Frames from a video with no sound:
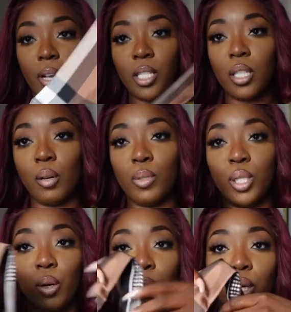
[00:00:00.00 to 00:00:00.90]
I just thought it was
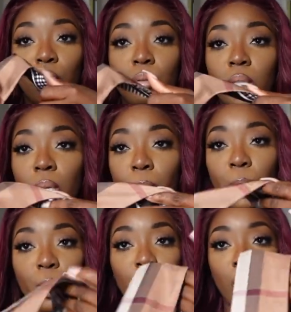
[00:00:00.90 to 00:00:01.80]
so cute.
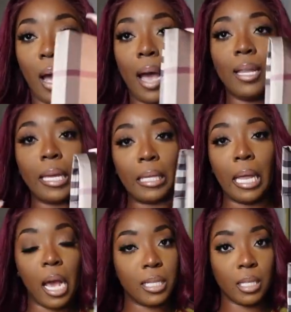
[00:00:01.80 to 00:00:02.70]
Simple. I like
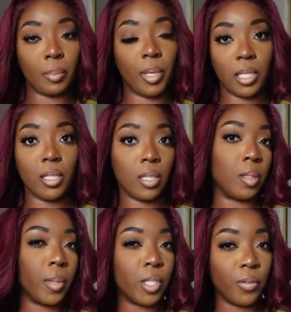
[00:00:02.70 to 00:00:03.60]
classic pieces,
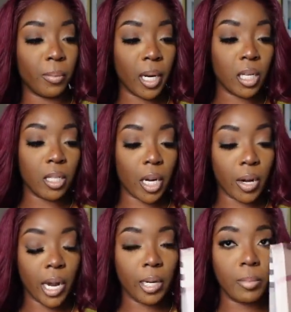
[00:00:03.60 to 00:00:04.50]
especially for my designer
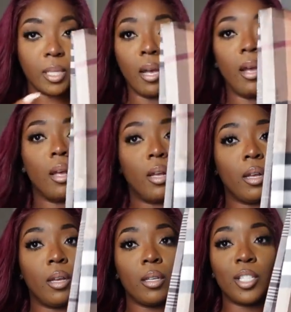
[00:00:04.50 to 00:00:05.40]
items.
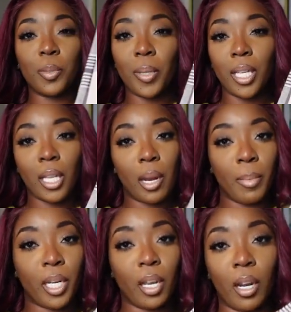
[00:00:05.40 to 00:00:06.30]
You're spending a lot of
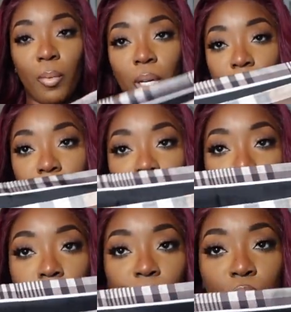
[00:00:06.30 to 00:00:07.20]
money on it. I want it to be
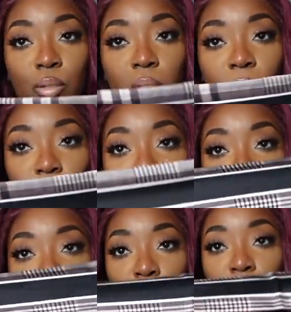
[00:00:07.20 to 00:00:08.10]
timeless. You'd never
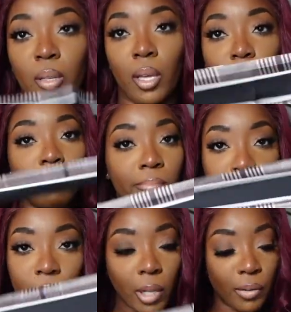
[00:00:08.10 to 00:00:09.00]
know. Like,
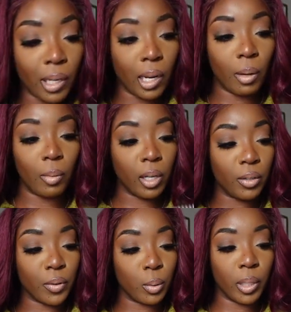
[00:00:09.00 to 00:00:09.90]
I feel like I can wear
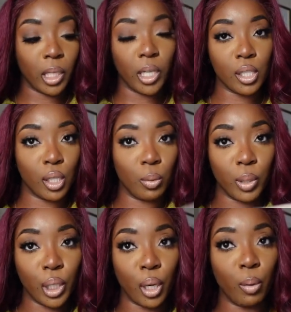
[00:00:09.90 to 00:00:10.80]
this for 20 years, and you
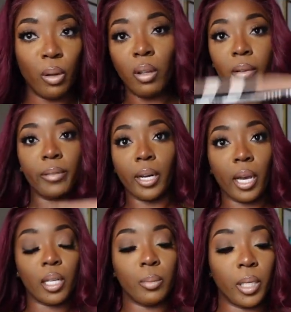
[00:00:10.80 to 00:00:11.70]
wouldn't know that I
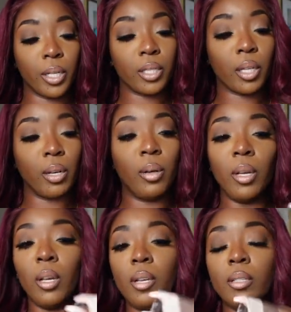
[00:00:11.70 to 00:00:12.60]
got it 20 years ago.
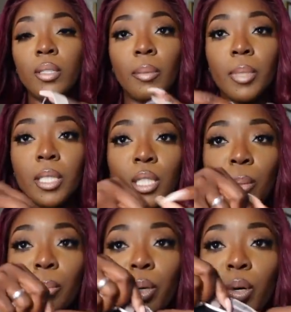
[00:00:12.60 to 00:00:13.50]
Something
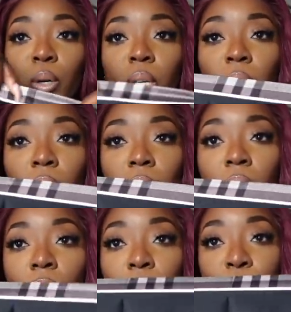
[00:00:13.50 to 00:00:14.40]
simple can
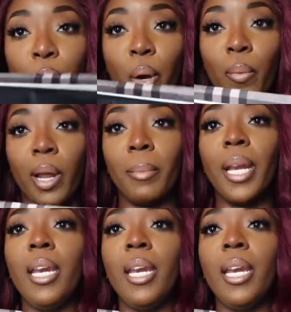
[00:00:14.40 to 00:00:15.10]
go around my